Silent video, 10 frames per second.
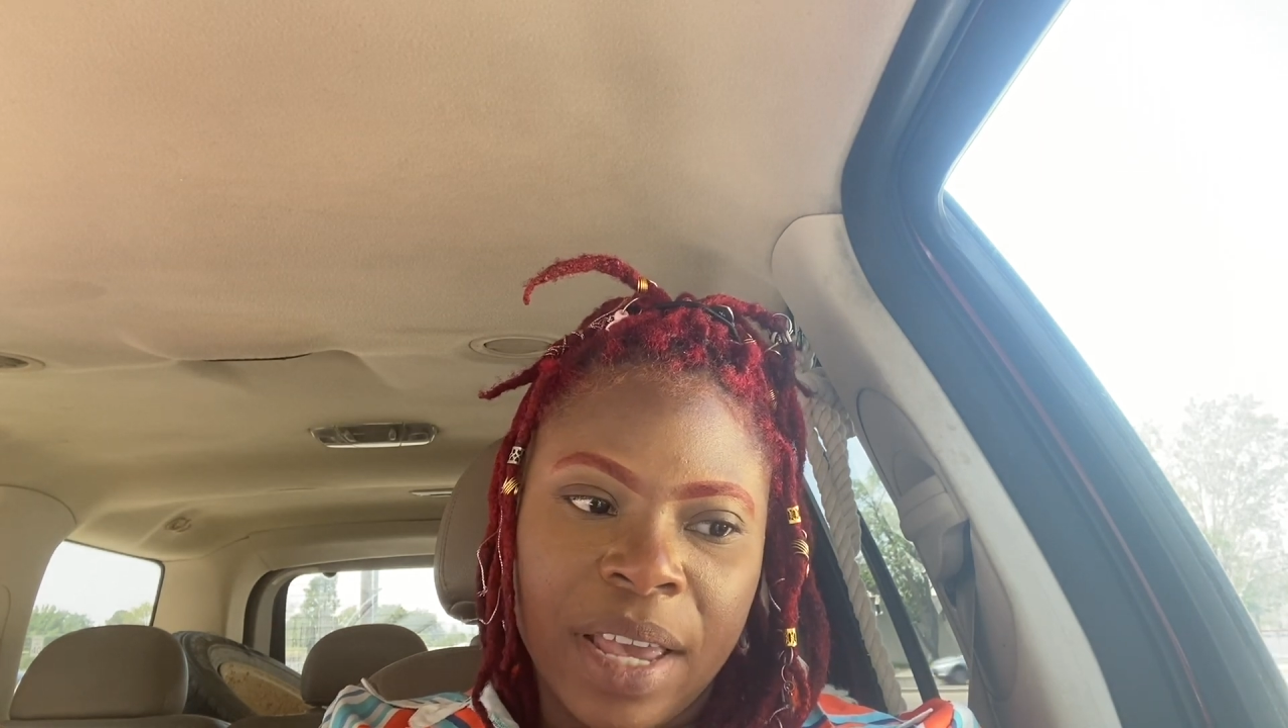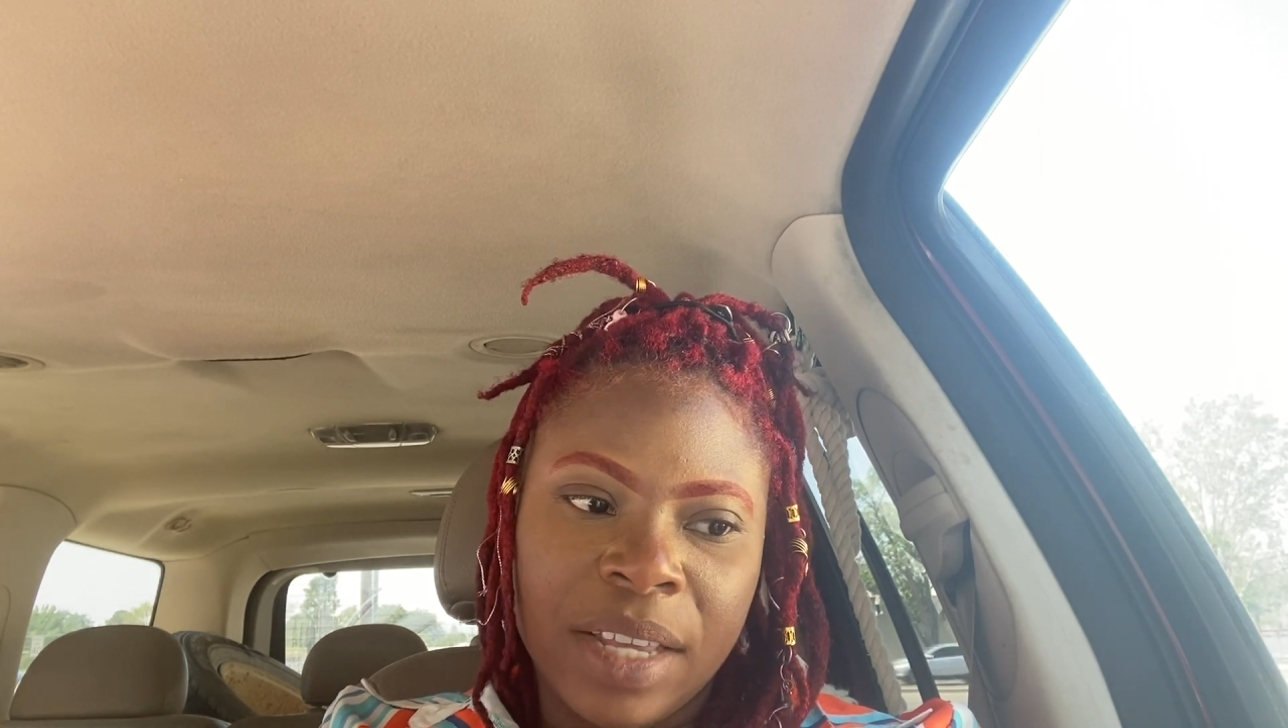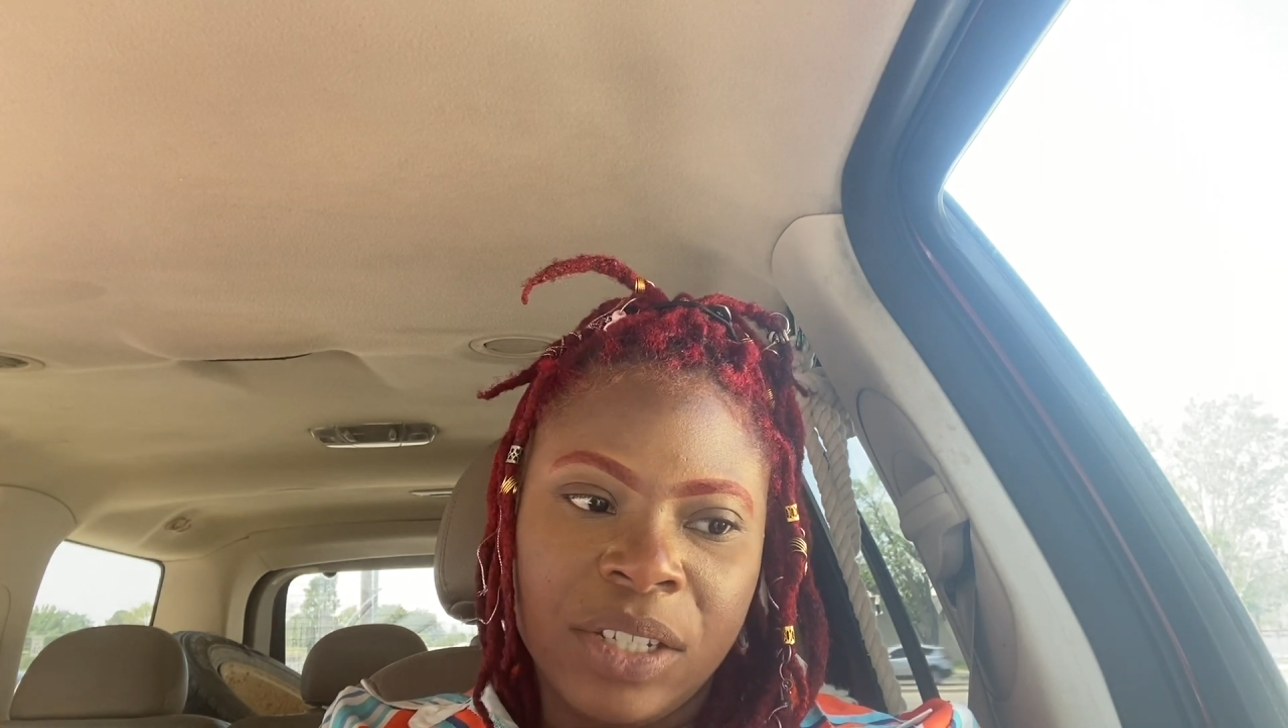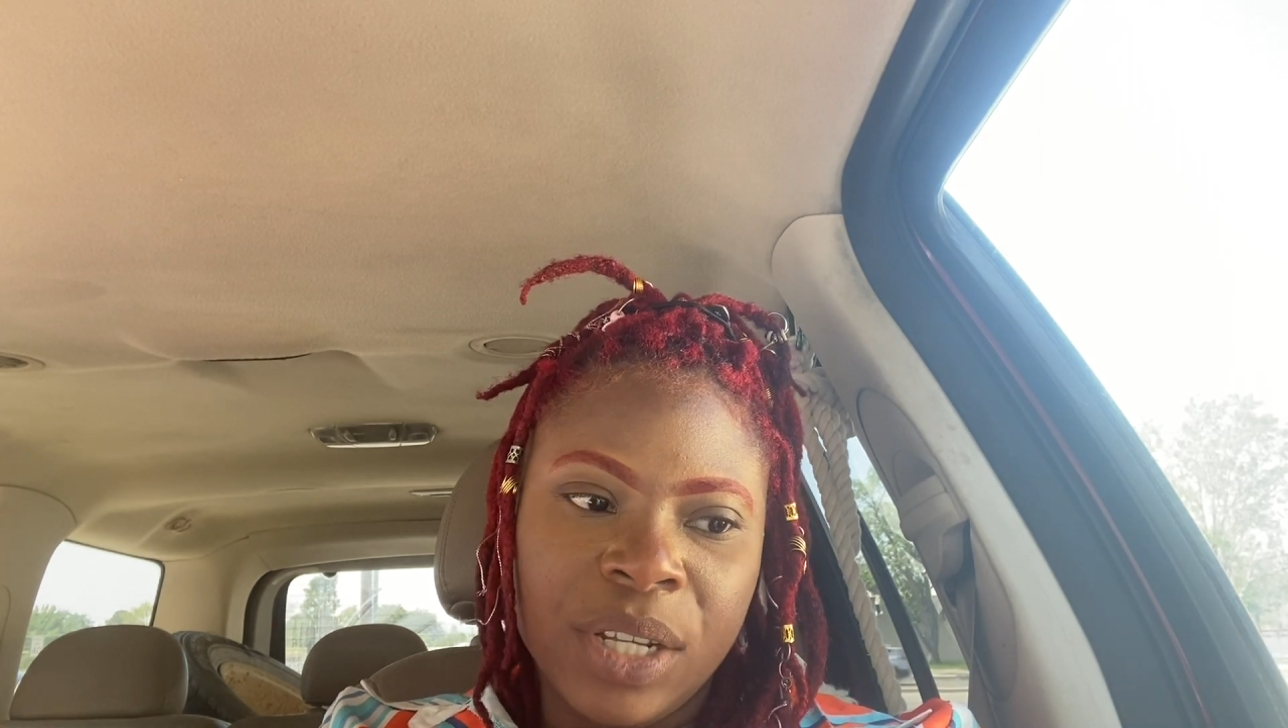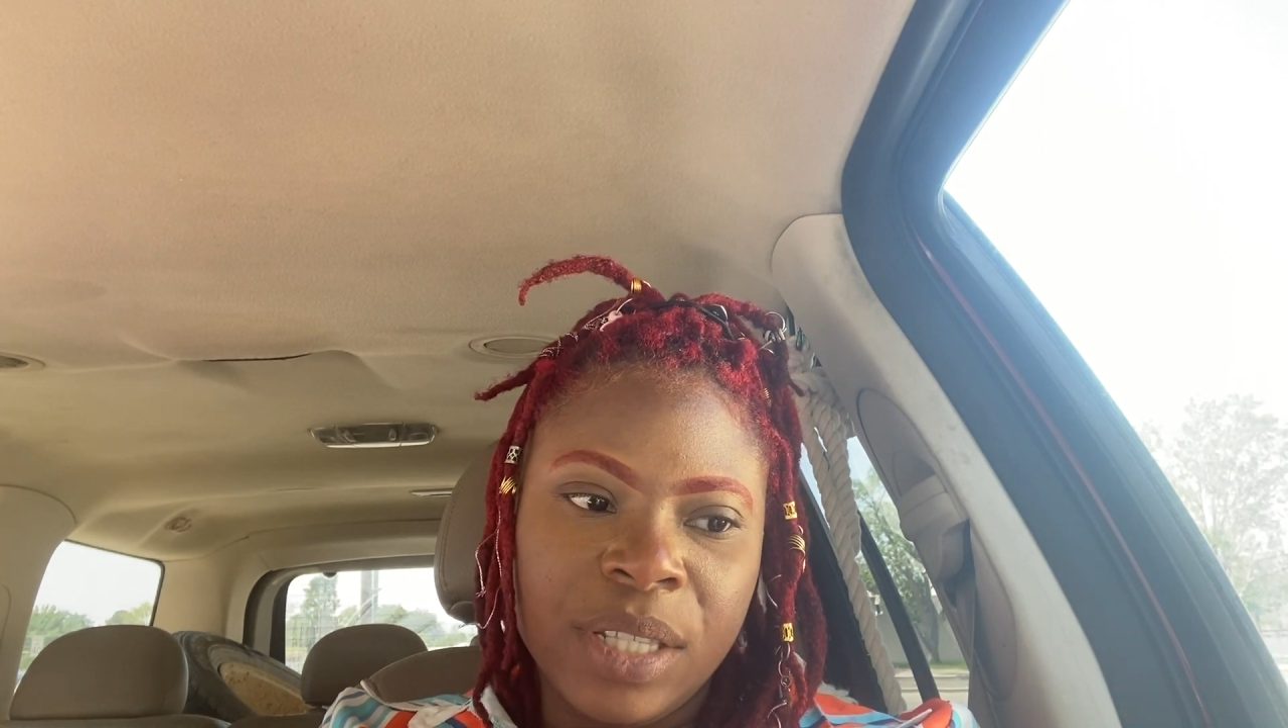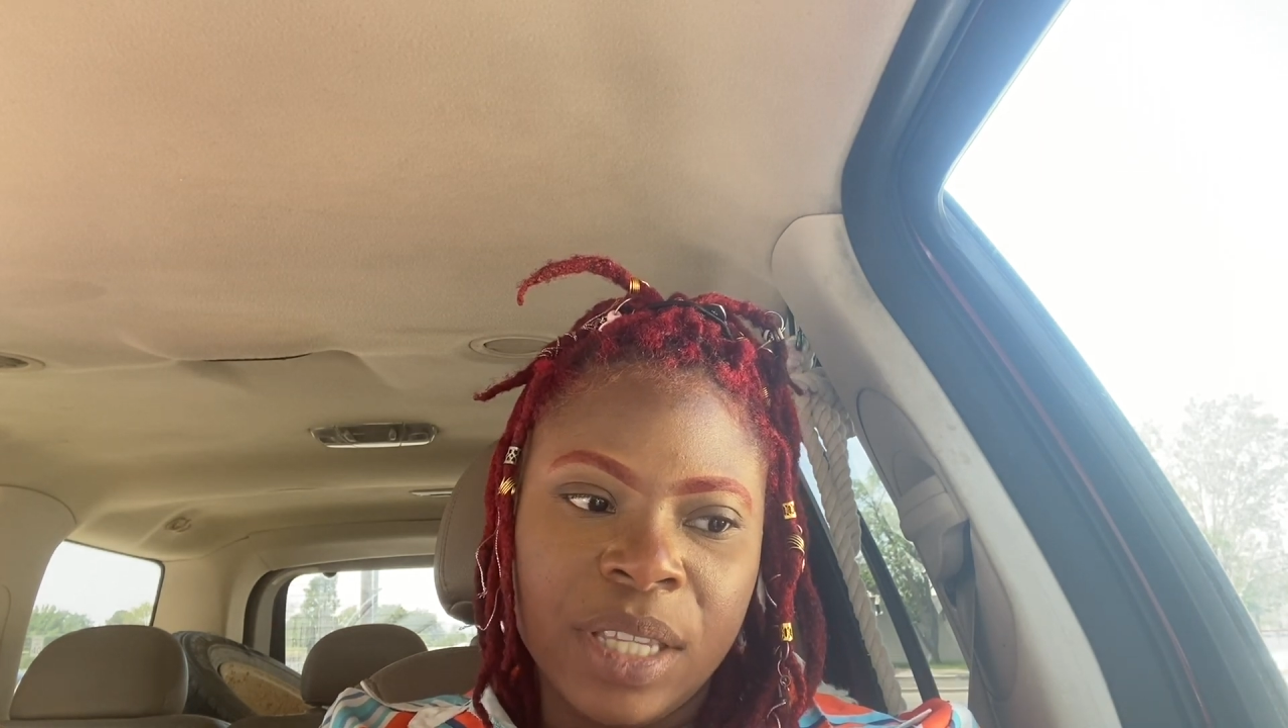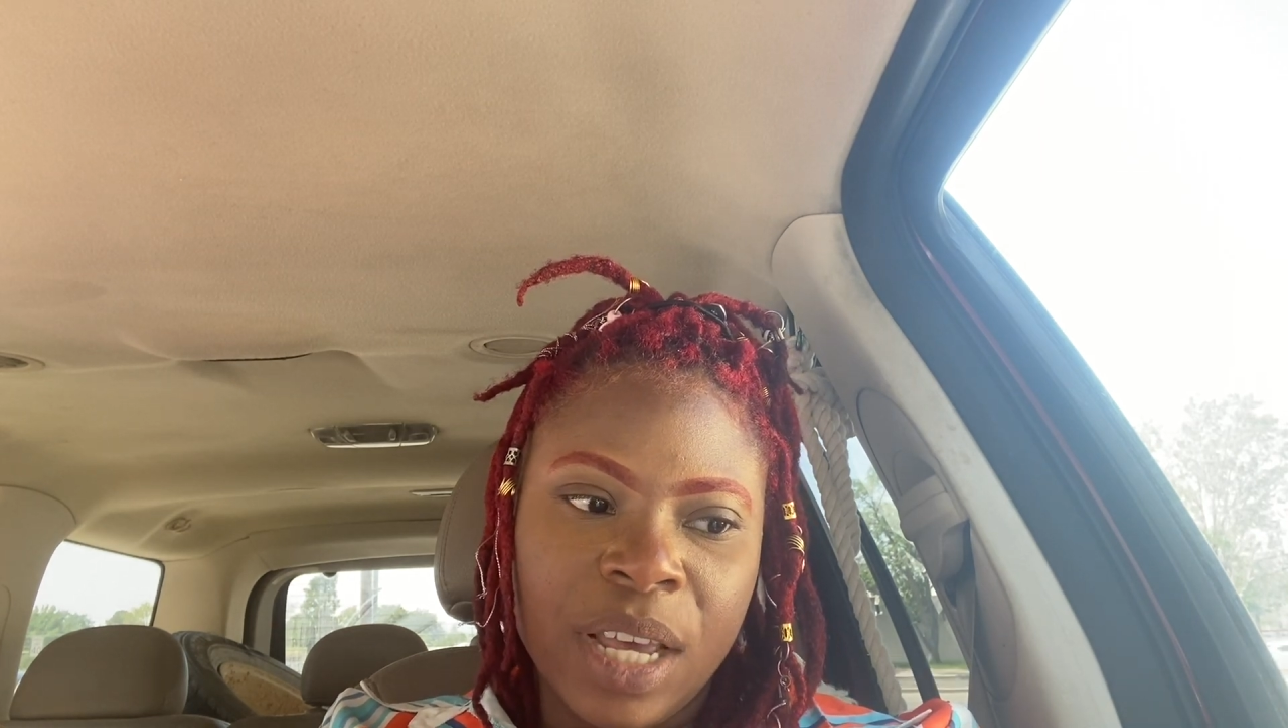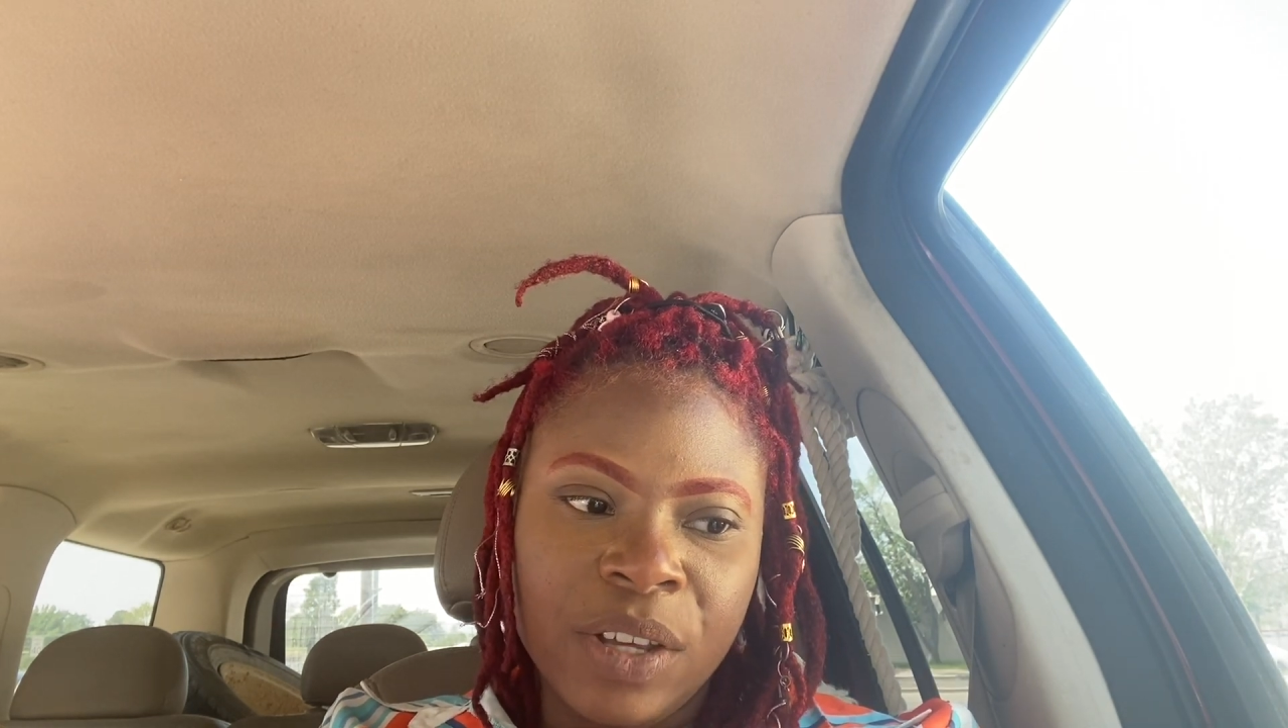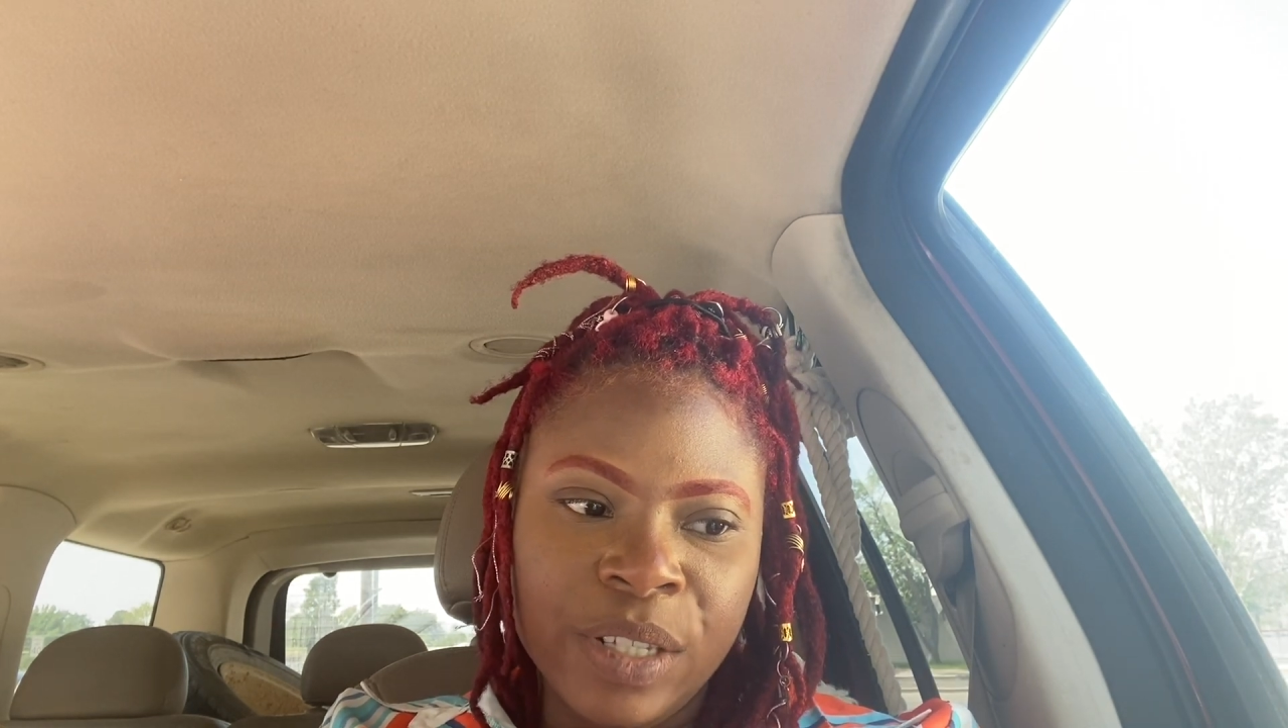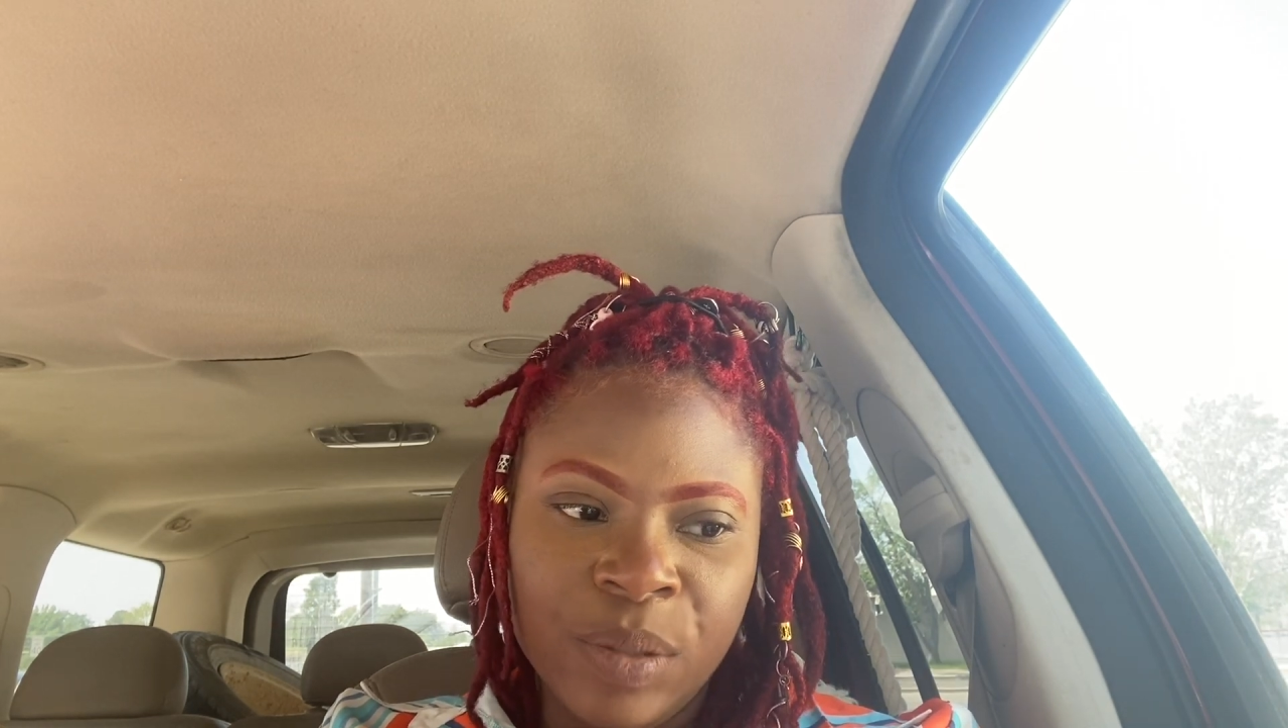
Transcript: and she tells